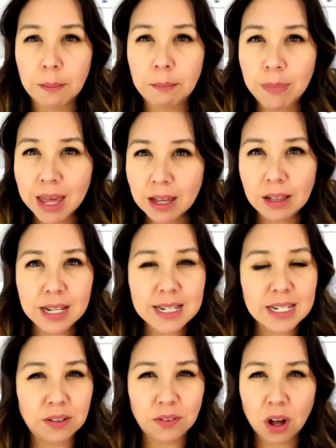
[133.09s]
Make a
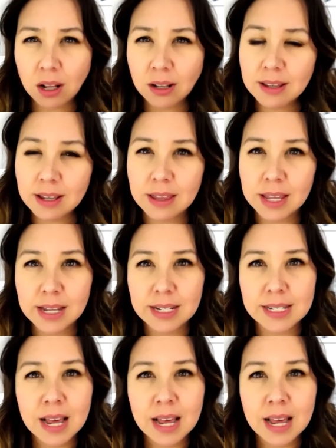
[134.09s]
list of all of the things